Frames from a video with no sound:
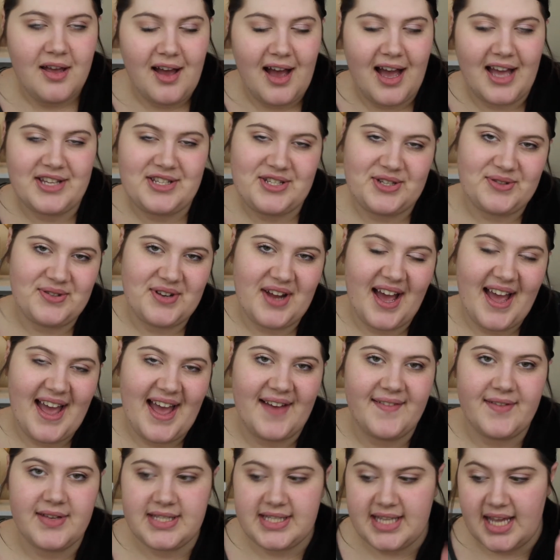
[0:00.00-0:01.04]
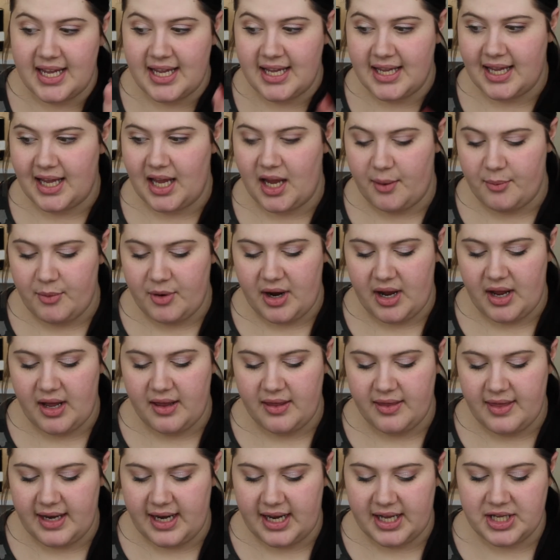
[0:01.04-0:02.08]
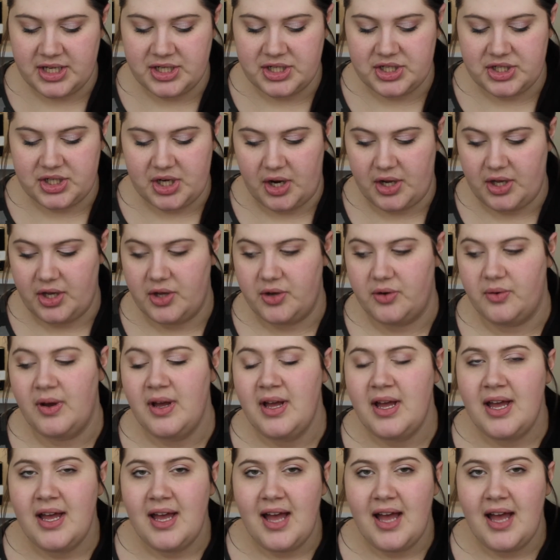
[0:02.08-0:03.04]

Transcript: I do not have a second camera that I can show you.